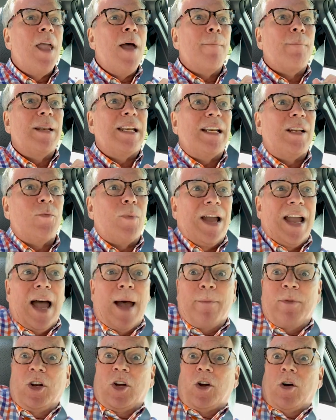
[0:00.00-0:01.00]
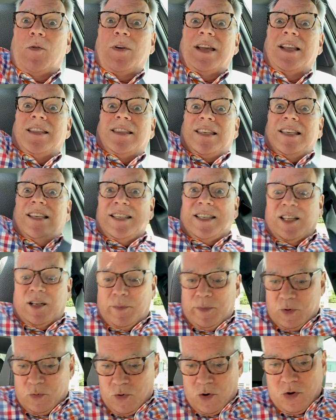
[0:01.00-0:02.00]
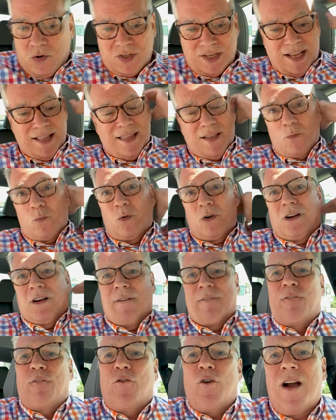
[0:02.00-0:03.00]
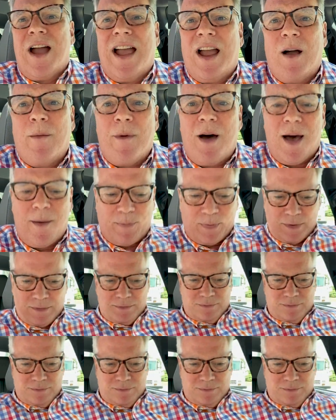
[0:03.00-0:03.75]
But anyway, I'm gonna go get these cinnamon rolls and then we're gonna fry them up.